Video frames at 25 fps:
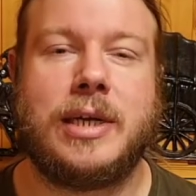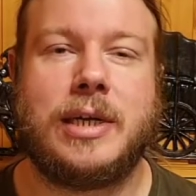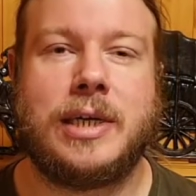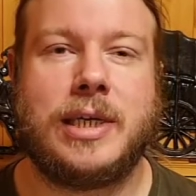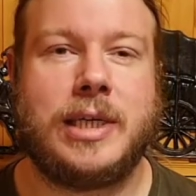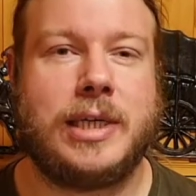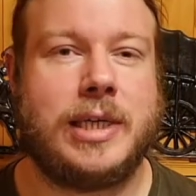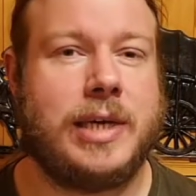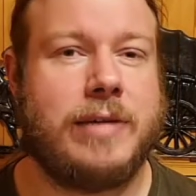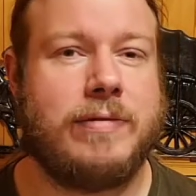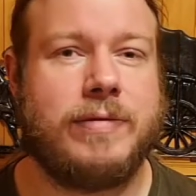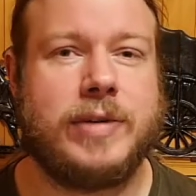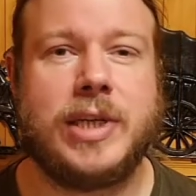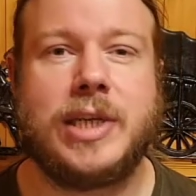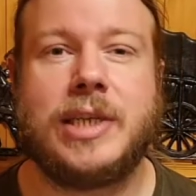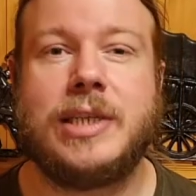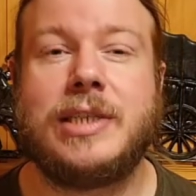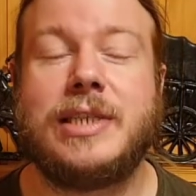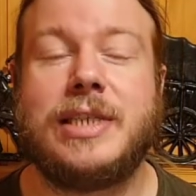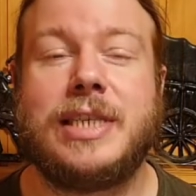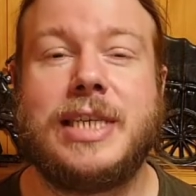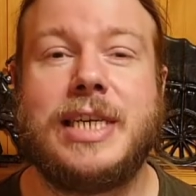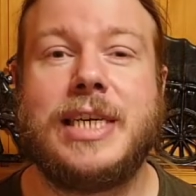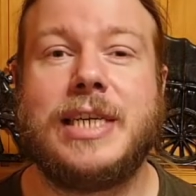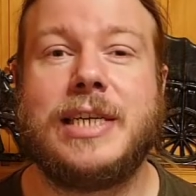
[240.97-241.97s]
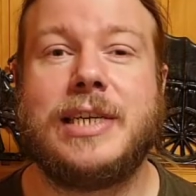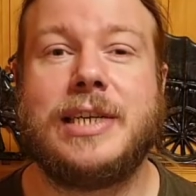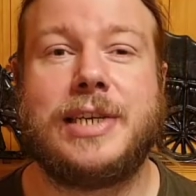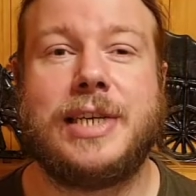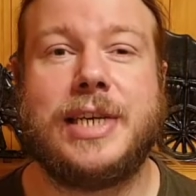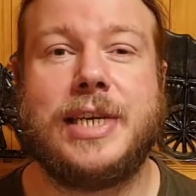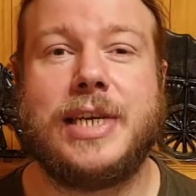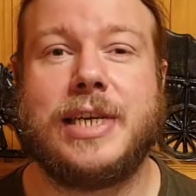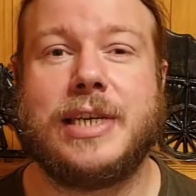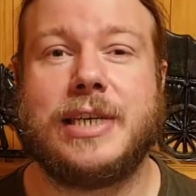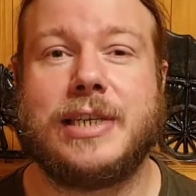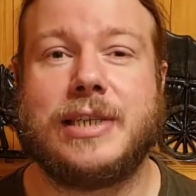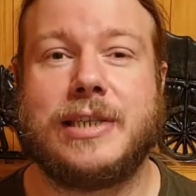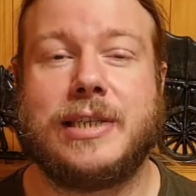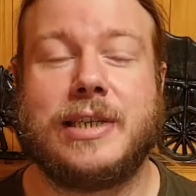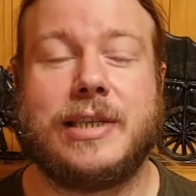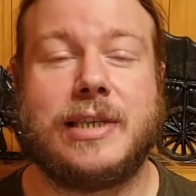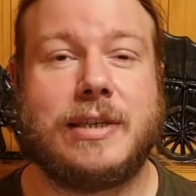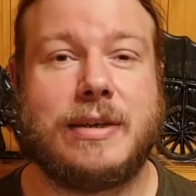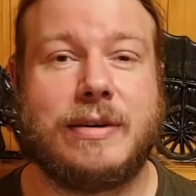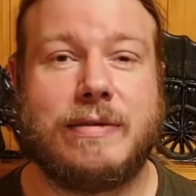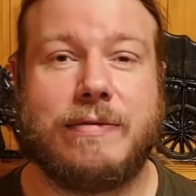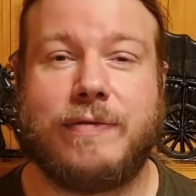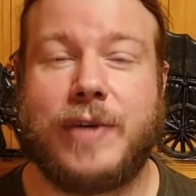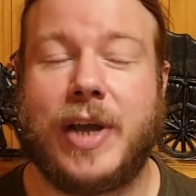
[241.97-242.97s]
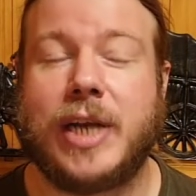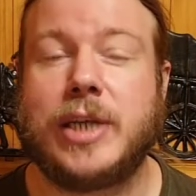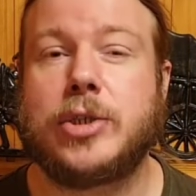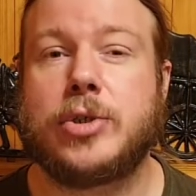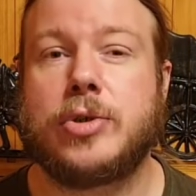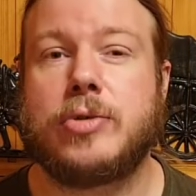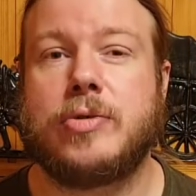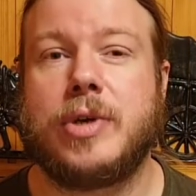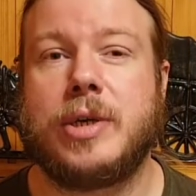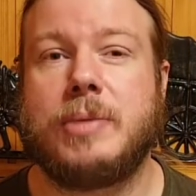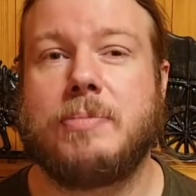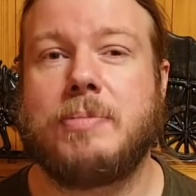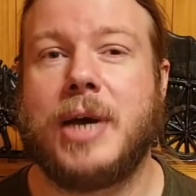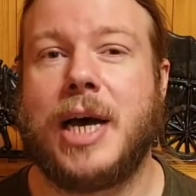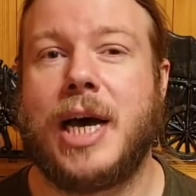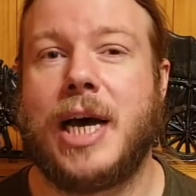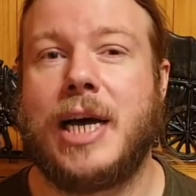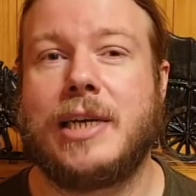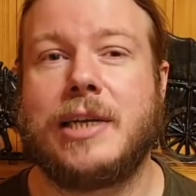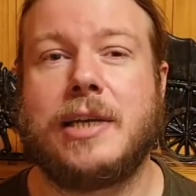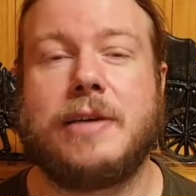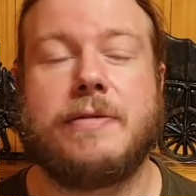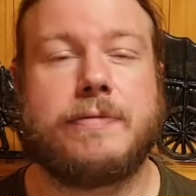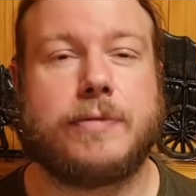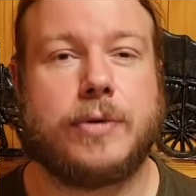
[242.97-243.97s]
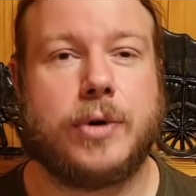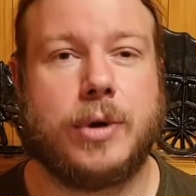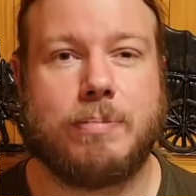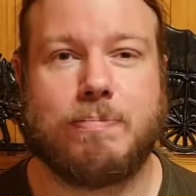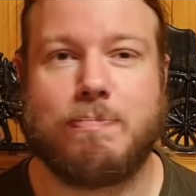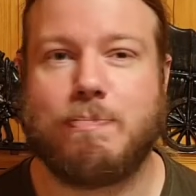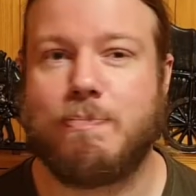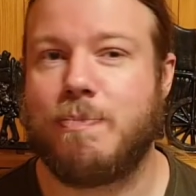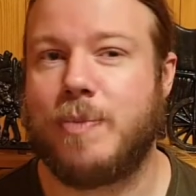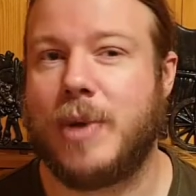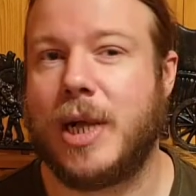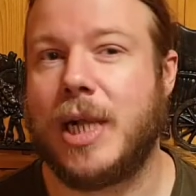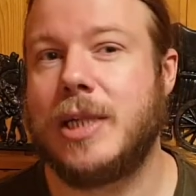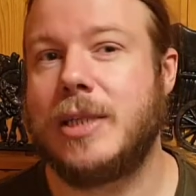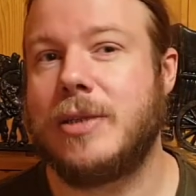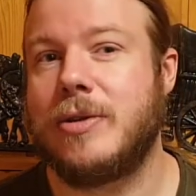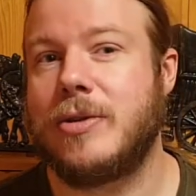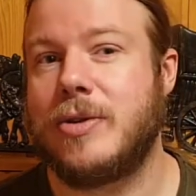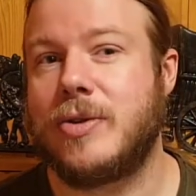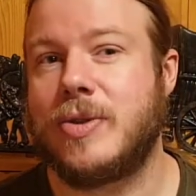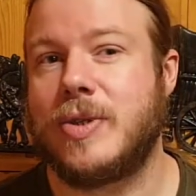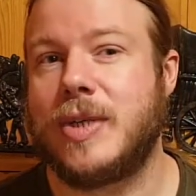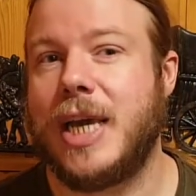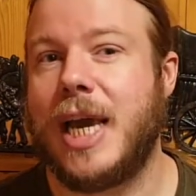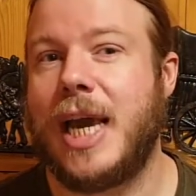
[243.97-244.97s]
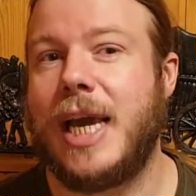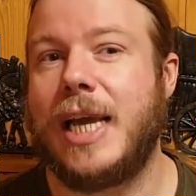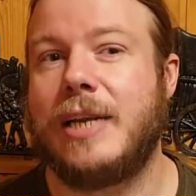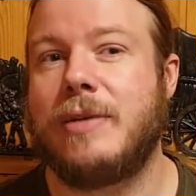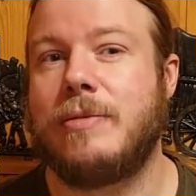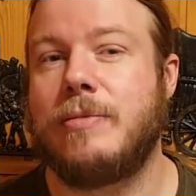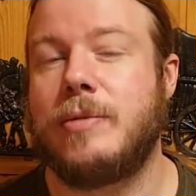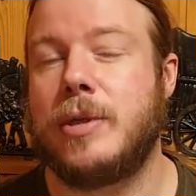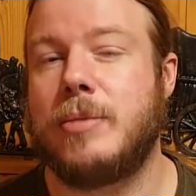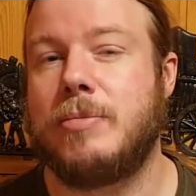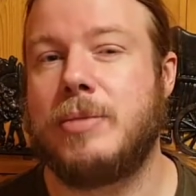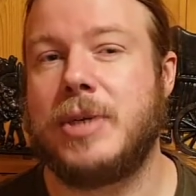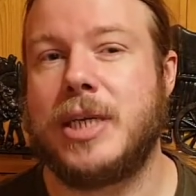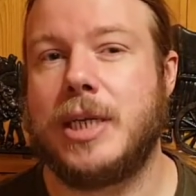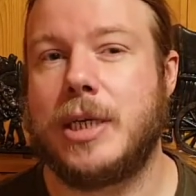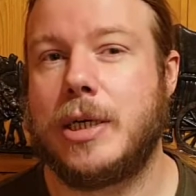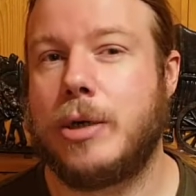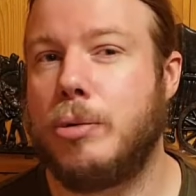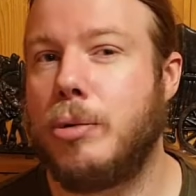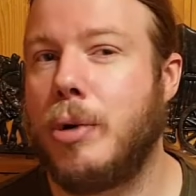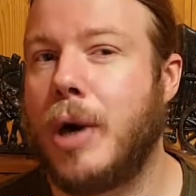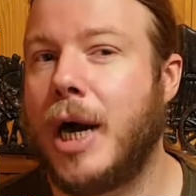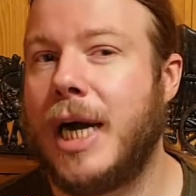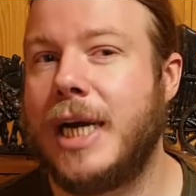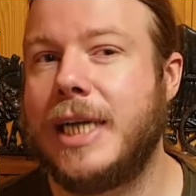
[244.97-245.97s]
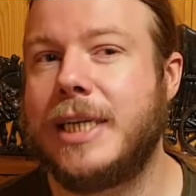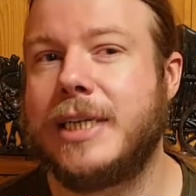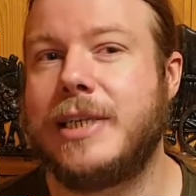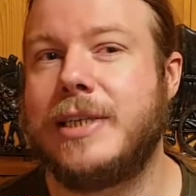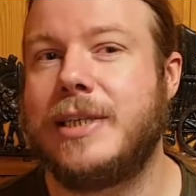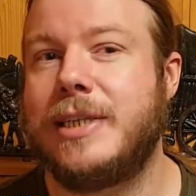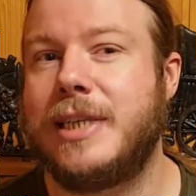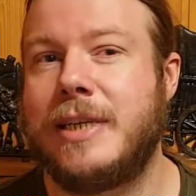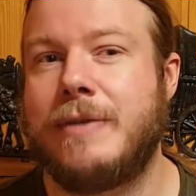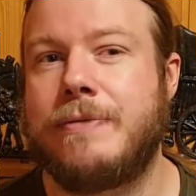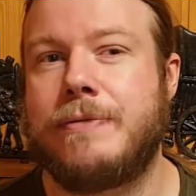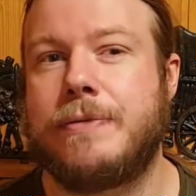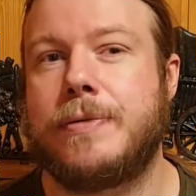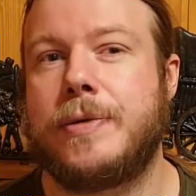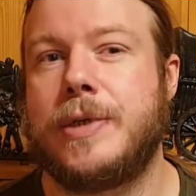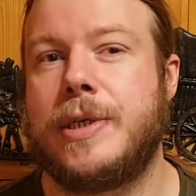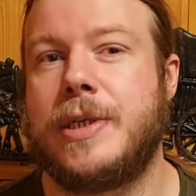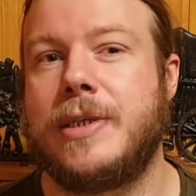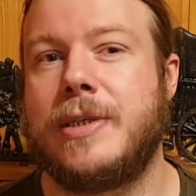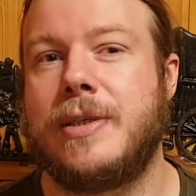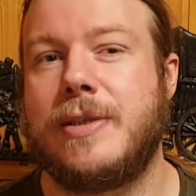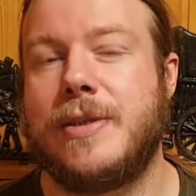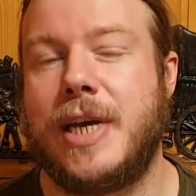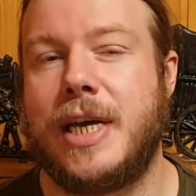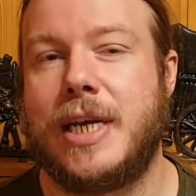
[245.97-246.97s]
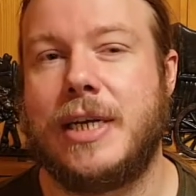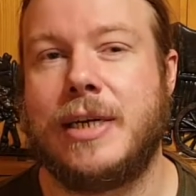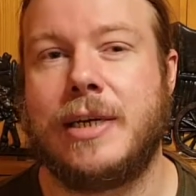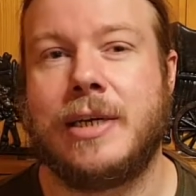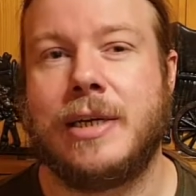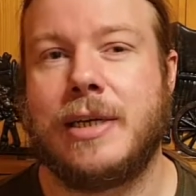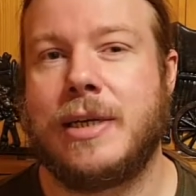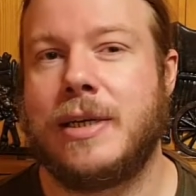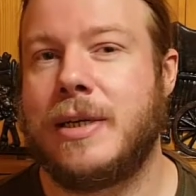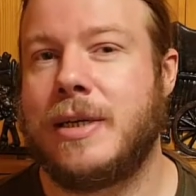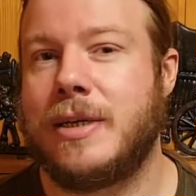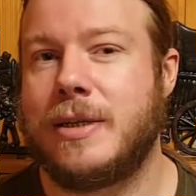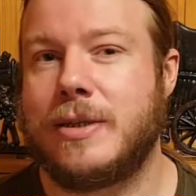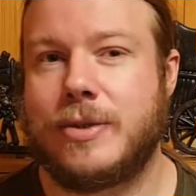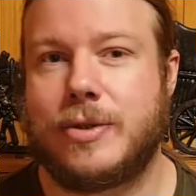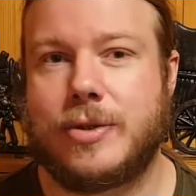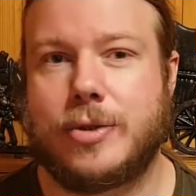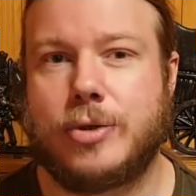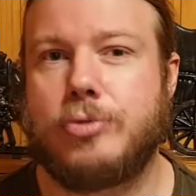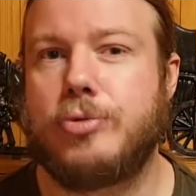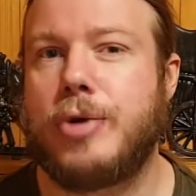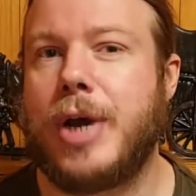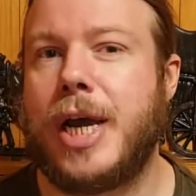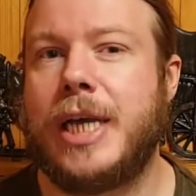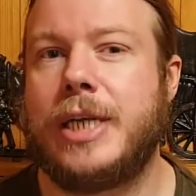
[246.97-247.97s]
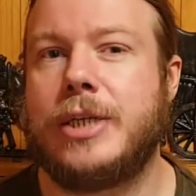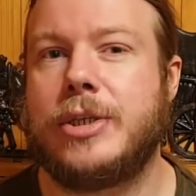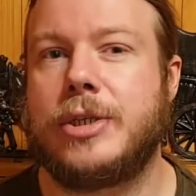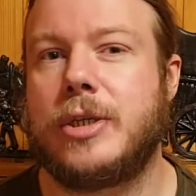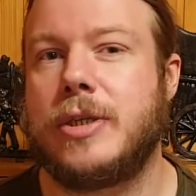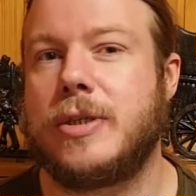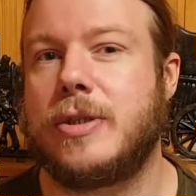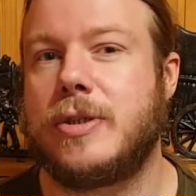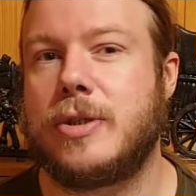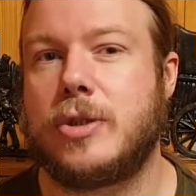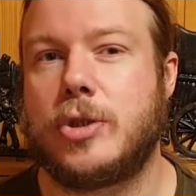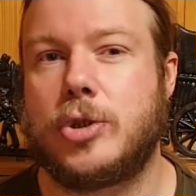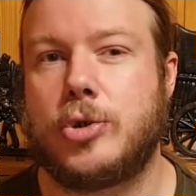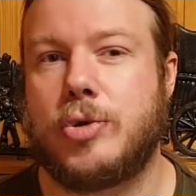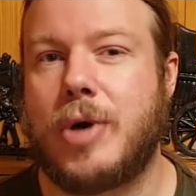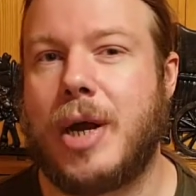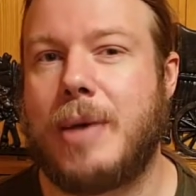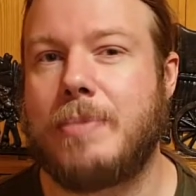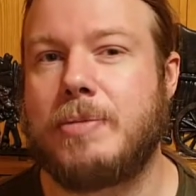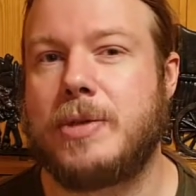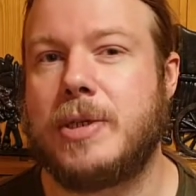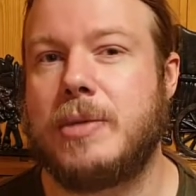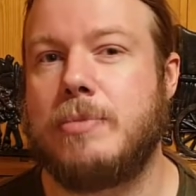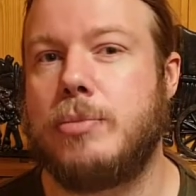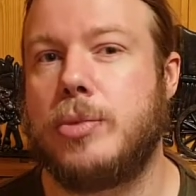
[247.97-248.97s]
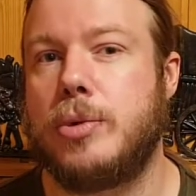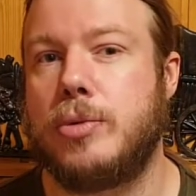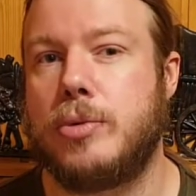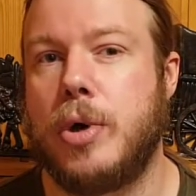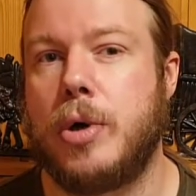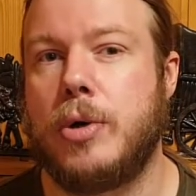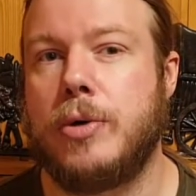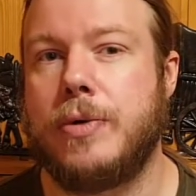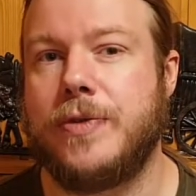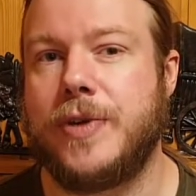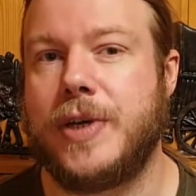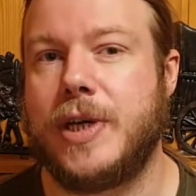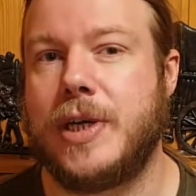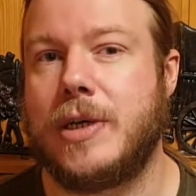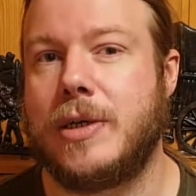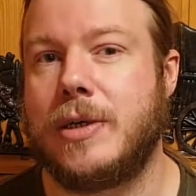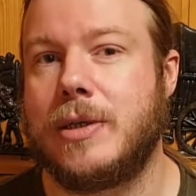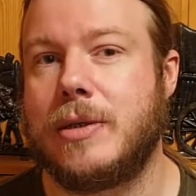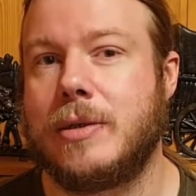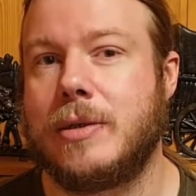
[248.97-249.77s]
Even in D&D, an adventuring party from Baldur's Gate will be quite different than strangers trapped in Barovia.